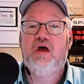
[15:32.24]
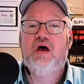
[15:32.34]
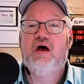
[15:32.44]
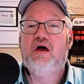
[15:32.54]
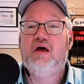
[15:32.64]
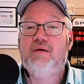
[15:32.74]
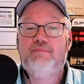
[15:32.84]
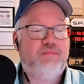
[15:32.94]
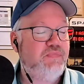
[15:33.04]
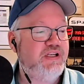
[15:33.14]

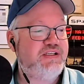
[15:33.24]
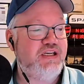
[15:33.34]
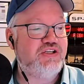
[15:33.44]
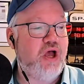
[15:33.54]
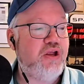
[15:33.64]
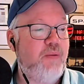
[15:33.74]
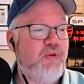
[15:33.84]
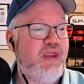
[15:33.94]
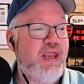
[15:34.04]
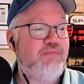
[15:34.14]
Um, let's see. Saw a
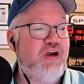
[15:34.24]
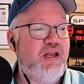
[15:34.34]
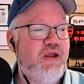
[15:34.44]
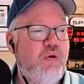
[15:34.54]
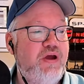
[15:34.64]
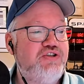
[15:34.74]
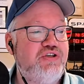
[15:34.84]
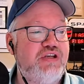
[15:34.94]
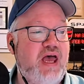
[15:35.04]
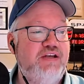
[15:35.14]
couple of ham radio
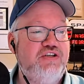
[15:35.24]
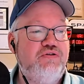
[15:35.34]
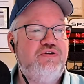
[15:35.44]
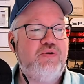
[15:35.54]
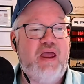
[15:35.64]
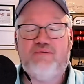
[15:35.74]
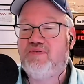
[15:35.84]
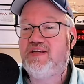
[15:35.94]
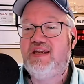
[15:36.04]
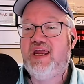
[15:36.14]
questions. I do do
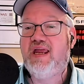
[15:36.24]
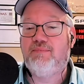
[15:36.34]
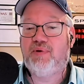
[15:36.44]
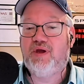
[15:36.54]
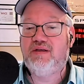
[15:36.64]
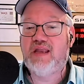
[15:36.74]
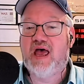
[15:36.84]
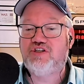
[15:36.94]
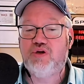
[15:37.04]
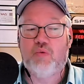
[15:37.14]
FT8, but
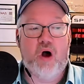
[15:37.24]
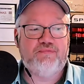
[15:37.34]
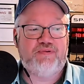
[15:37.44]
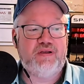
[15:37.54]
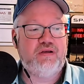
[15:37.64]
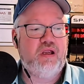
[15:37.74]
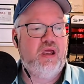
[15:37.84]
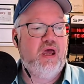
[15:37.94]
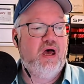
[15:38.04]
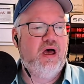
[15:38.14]
not too often.
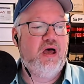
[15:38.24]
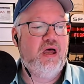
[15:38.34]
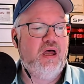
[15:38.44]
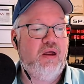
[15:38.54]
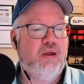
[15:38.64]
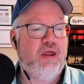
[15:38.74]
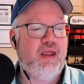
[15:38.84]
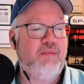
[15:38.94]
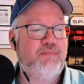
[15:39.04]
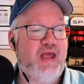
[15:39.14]
Uh,
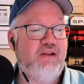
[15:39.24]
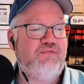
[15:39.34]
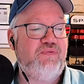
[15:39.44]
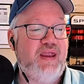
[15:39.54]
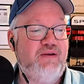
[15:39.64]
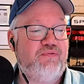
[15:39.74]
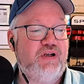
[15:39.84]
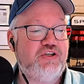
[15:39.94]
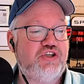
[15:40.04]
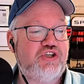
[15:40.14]
my
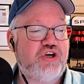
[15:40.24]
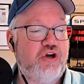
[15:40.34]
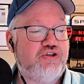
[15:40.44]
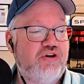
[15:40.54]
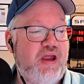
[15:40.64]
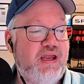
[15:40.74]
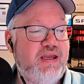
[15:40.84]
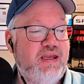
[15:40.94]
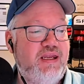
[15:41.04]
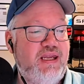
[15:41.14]
favorite Star
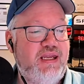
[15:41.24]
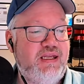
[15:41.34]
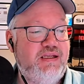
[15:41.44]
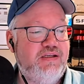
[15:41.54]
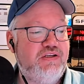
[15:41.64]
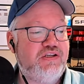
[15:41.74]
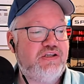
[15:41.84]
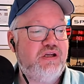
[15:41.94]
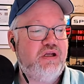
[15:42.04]
Trek is.